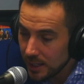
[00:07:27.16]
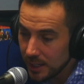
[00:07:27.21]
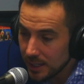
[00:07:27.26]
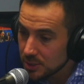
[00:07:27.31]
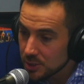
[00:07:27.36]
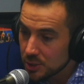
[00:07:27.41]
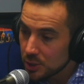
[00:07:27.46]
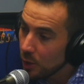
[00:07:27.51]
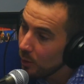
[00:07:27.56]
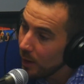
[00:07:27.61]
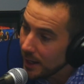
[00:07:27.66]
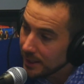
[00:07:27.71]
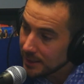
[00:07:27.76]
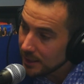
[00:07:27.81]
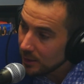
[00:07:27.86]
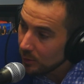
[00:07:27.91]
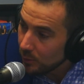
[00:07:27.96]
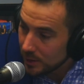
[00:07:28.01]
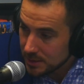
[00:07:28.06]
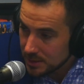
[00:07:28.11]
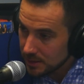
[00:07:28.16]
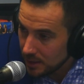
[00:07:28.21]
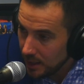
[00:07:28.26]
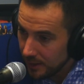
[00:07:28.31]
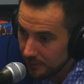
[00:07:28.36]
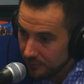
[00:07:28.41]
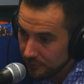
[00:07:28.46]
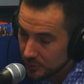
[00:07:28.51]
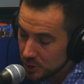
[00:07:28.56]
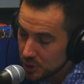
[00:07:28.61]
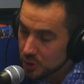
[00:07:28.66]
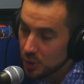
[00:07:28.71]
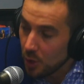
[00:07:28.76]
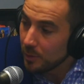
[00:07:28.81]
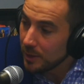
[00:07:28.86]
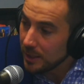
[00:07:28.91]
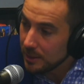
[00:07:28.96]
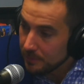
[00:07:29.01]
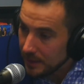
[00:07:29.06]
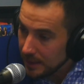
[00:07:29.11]
So he has no idea what it's like for
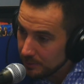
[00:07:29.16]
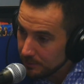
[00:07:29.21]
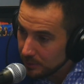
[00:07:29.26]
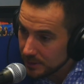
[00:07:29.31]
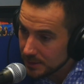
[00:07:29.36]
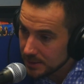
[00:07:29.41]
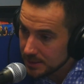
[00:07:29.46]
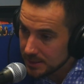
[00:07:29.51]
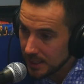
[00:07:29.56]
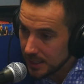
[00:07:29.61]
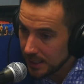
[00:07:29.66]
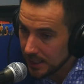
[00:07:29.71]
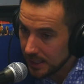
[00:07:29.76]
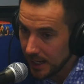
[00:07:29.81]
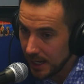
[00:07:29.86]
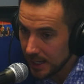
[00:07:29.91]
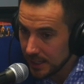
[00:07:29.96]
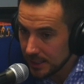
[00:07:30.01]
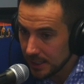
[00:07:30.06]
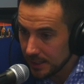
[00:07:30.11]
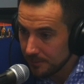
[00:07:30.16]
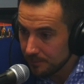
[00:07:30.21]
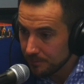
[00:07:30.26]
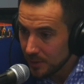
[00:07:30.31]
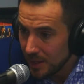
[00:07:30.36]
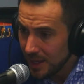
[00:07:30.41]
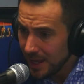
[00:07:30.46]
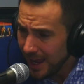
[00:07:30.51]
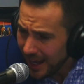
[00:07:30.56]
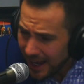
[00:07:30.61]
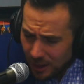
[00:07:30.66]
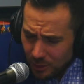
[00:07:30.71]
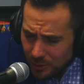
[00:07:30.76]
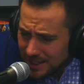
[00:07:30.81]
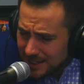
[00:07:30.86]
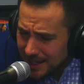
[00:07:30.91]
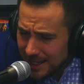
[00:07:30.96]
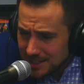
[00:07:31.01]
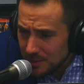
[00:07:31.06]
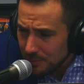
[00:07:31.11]
so many people in the state of Connecticut.
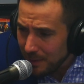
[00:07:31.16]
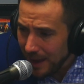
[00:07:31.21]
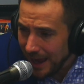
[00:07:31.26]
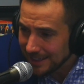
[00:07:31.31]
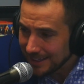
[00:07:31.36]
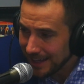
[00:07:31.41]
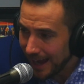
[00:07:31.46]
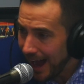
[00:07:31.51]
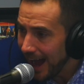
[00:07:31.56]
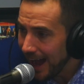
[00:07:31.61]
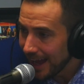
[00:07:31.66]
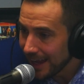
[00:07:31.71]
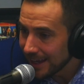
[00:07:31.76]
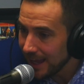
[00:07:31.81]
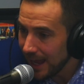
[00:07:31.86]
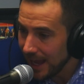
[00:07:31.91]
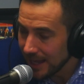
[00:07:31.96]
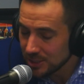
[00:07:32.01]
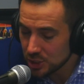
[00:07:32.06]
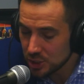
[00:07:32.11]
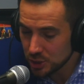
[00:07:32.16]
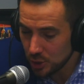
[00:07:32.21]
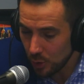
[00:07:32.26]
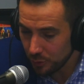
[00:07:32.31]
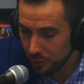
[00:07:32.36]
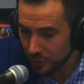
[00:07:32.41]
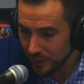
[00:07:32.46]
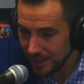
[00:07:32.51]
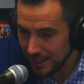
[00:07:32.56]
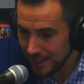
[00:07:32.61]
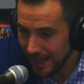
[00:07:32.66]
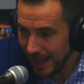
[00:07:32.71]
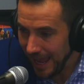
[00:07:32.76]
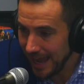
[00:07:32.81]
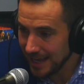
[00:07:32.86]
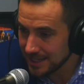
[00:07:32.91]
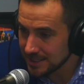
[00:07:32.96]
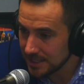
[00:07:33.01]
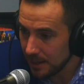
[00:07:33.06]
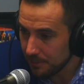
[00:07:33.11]
And I don't think Ned's a bad guy. I just don't think
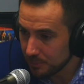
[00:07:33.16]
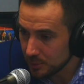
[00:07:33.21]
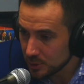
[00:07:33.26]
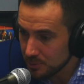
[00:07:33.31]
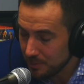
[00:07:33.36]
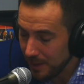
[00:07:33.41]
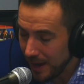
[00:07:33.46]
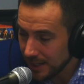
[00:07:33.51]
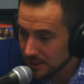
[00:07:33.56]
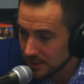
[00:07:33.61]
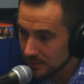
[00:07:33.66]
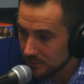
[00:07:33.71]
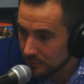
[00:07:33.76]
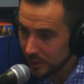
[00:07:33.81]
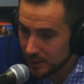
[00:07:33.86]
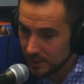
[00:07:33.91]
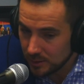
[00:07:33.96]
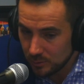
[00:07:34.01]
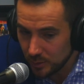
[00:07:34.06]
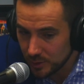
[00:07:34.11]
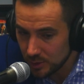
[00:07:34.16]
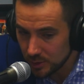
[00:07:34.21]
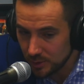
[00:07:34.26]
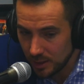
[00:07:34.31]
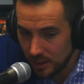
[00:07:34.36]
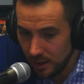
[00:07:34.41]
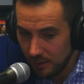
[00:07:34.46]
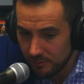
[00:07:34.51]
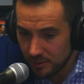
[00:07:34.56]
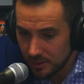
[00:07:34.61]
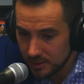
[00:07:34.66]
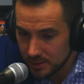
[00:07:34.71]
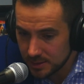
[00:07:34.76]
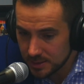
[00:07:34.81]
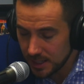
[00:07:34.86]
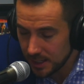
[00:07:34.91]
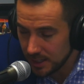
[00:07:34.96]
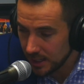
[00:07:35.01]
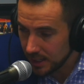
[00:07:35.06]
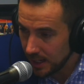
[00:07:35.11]
he has that perspective. When you're the
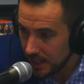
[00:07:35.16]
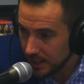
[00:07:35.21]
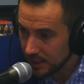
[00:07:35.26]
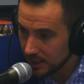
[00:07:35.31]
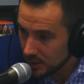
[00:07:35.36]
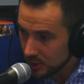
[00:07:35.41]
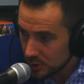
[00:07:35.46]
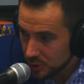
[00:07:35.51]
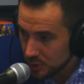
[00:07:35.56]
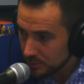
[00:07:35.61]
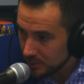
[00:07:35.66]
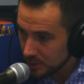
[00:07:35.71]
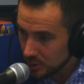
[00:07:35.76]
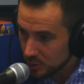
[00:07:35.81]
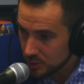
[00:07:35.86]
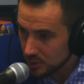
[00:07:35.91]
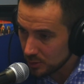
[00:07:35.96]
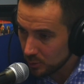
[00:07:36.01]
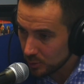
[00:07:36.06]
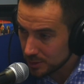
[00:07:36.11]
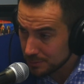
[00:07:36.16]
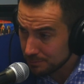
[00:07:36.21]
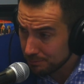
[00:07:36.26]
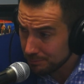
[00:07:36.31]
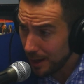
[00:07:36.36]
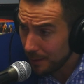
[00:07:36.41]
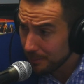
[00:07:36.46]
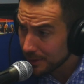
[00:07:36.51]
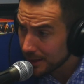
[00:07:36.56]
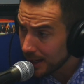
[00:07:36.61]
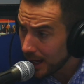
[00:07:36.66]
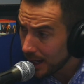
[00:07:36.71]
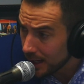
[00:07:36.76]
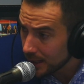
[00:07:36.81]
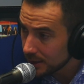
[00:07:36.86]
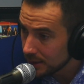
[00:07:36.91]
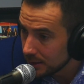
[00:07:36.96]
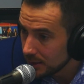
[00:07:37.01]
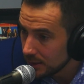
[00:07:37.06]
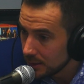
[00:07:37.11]
governor of the state of Connecticut, you shouldn't be using the words
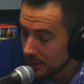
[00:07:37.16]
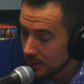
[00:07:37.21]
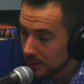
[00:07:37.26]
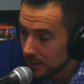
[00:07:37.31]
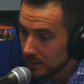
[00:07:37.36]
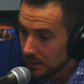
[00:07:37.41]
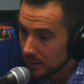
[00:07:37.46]
poppycock,